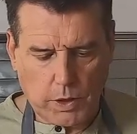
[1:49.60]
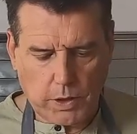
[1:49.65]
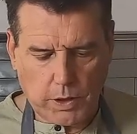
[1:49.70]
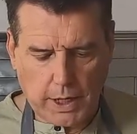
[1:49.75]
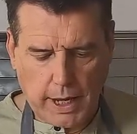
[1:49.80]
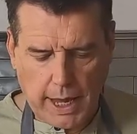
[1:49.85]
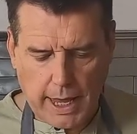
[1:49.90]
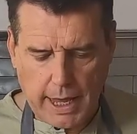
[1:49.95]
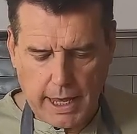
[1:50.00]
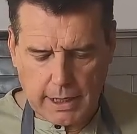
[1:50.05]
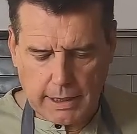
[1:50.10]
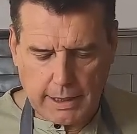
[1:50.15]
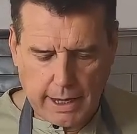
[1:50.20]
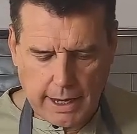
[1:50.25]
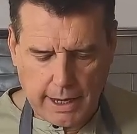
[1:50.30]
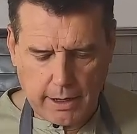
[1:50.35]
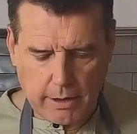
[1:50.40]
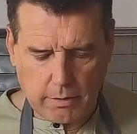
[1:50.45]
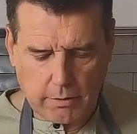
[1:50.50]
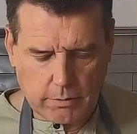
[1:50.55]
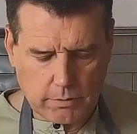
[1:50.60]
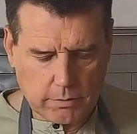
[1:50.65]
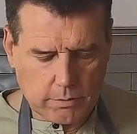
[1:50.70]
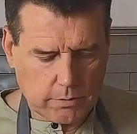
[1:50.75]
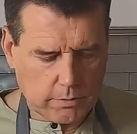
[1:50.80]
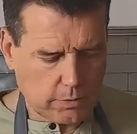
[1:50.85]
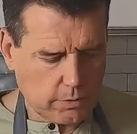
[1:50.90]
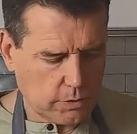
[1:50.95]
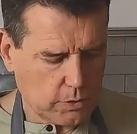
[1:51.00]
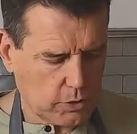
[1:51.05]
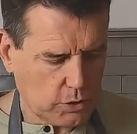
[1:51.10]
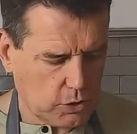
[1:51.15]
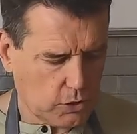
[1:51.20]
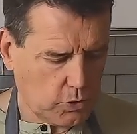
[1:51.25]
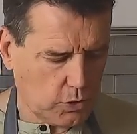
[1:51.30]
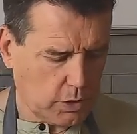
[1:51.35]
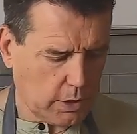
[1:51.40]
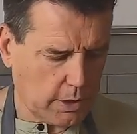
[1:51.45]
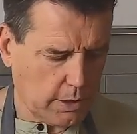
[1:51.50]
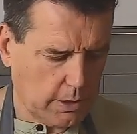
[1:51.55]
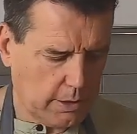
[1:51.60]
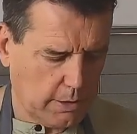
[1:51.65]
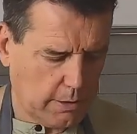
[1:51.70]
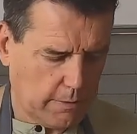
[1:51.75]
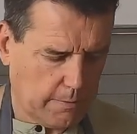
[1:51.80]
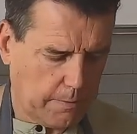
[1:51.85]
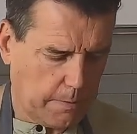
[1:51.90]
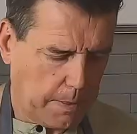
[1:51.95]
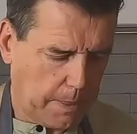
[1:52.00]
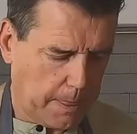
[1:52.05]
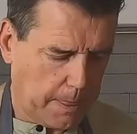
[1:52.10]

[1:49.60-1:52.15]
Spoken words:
We're going to add our sugar